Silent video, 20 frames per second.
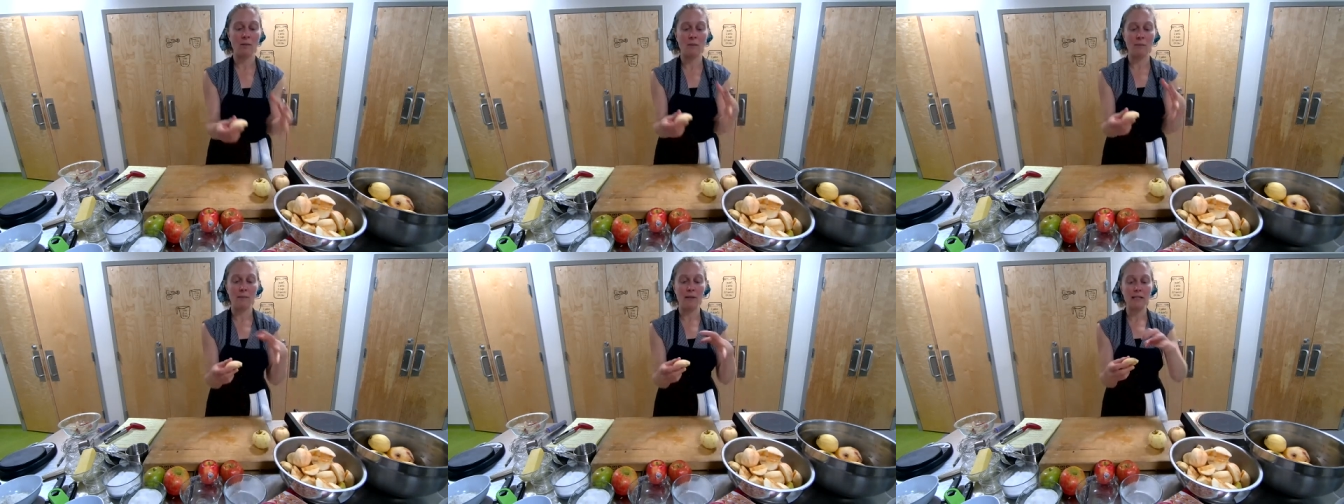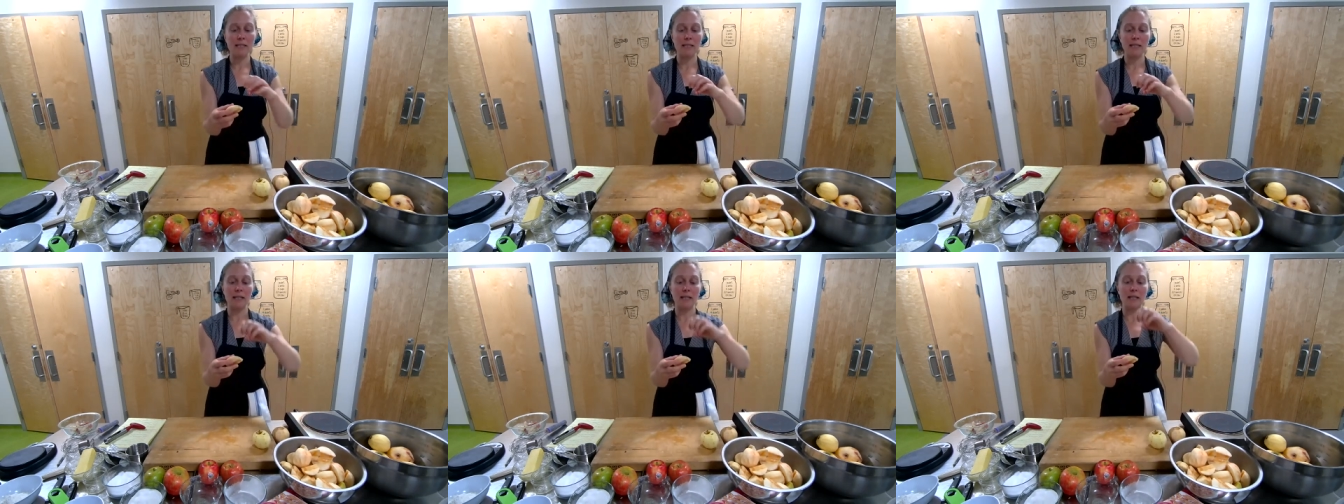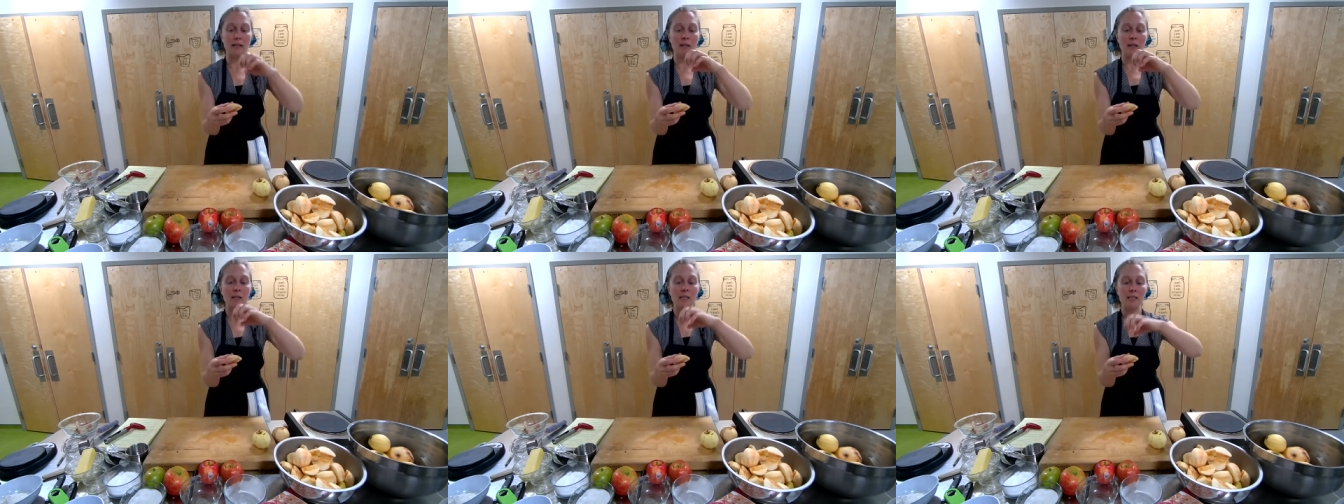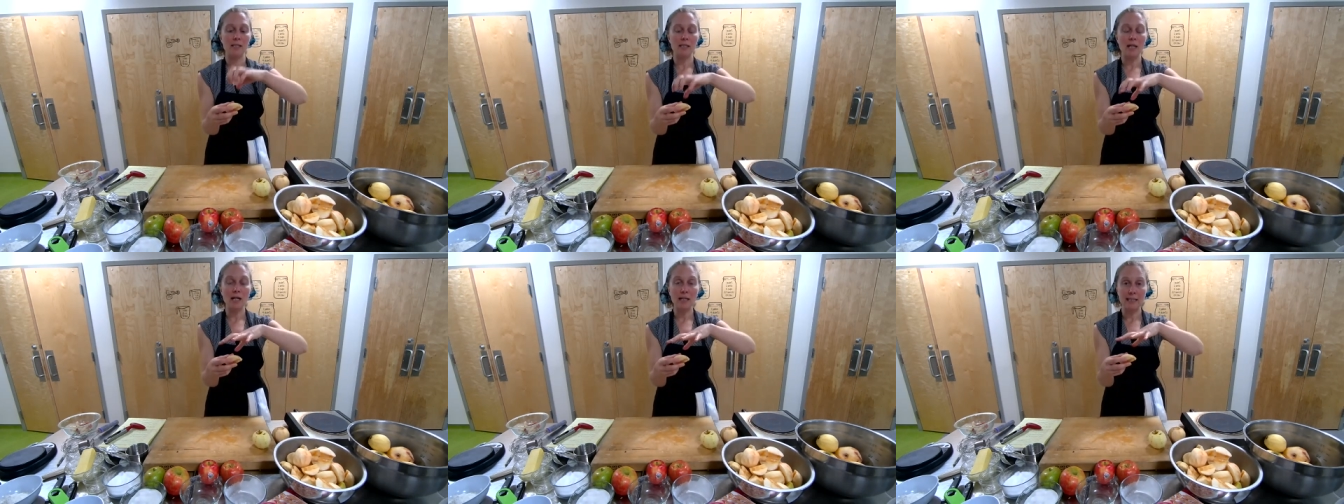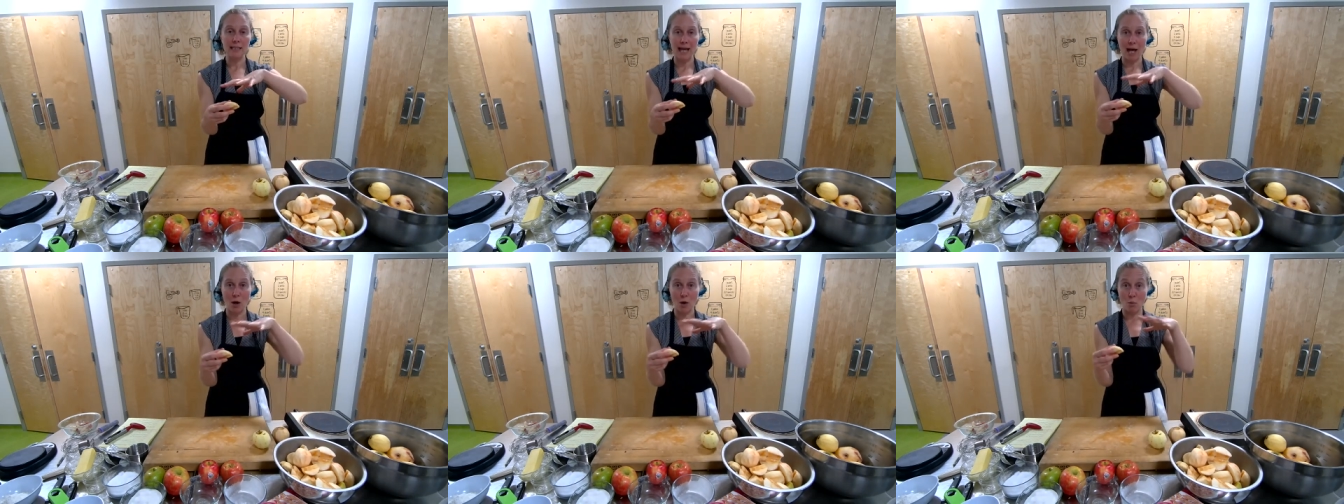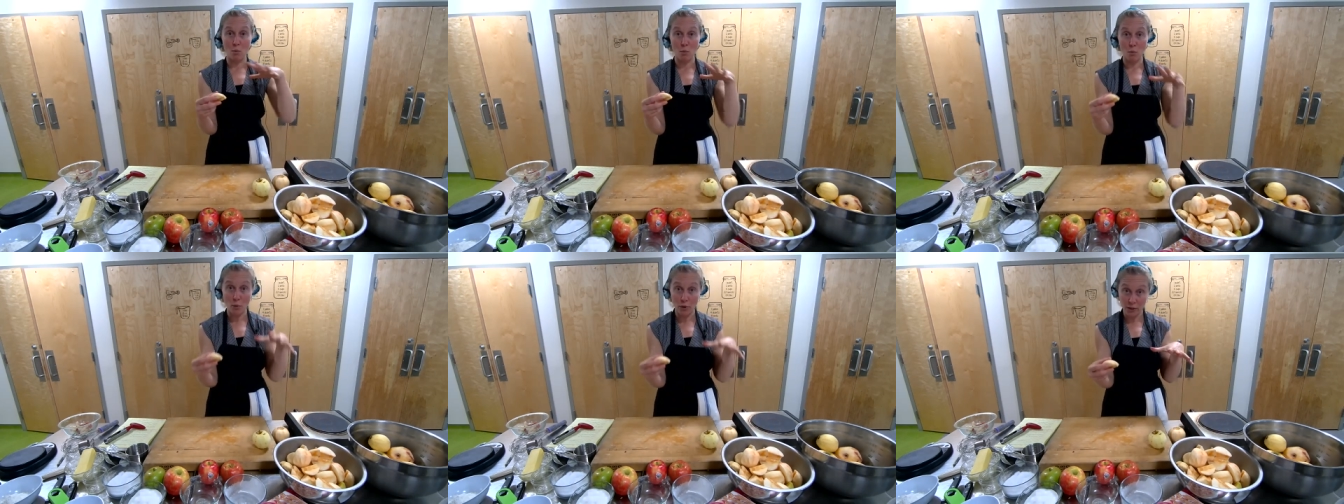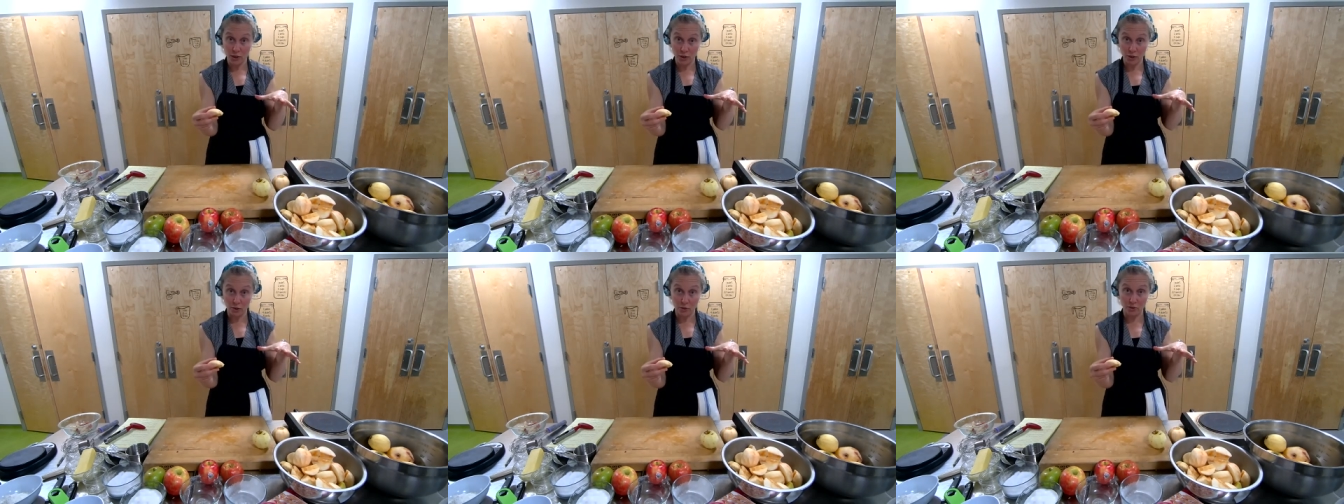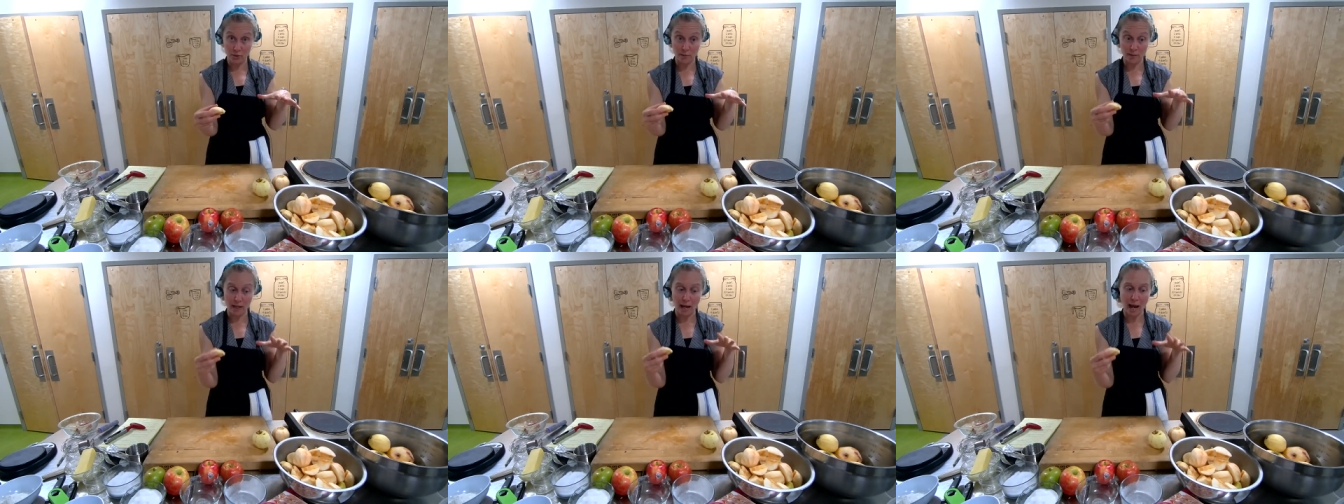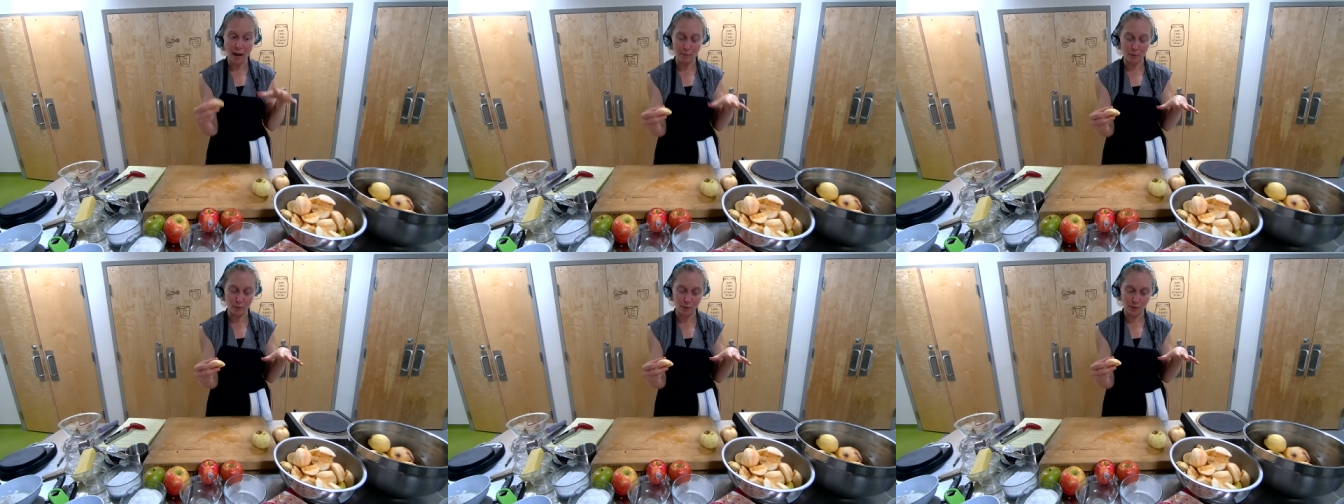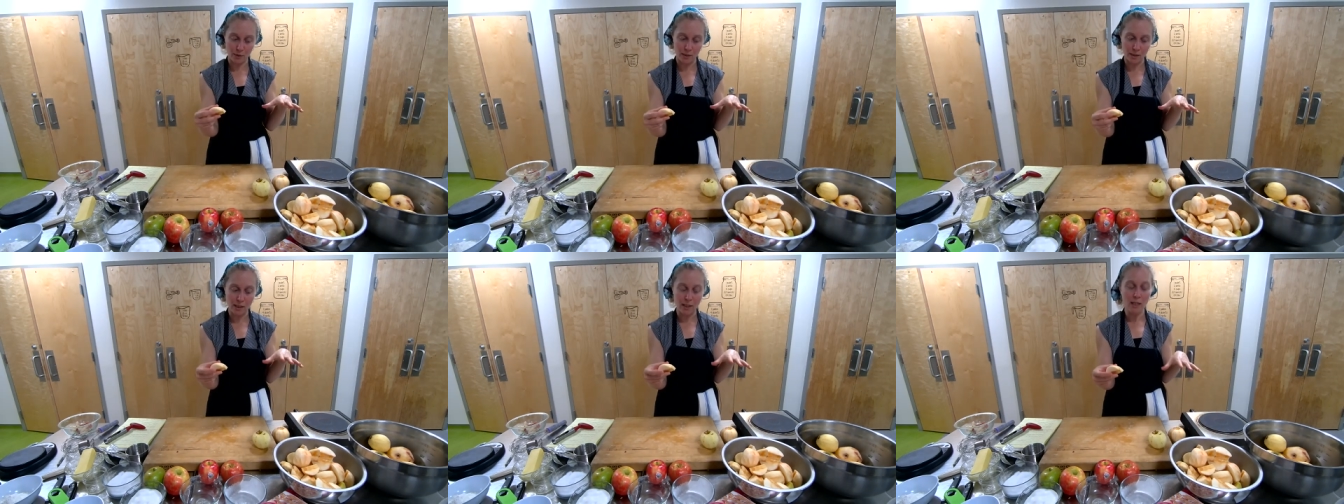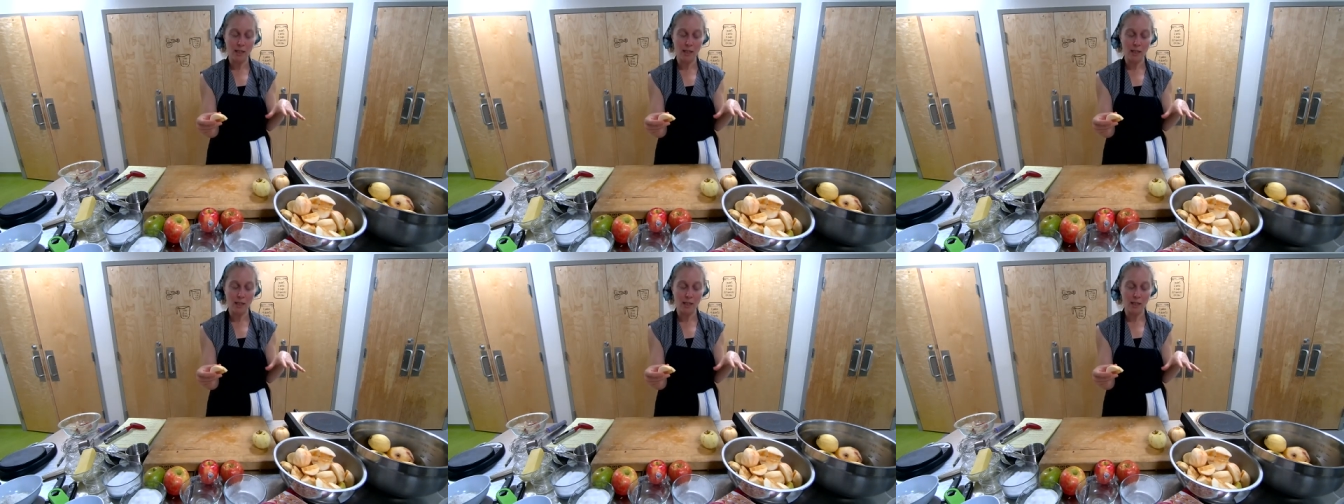basically sucks out moisture from the apples.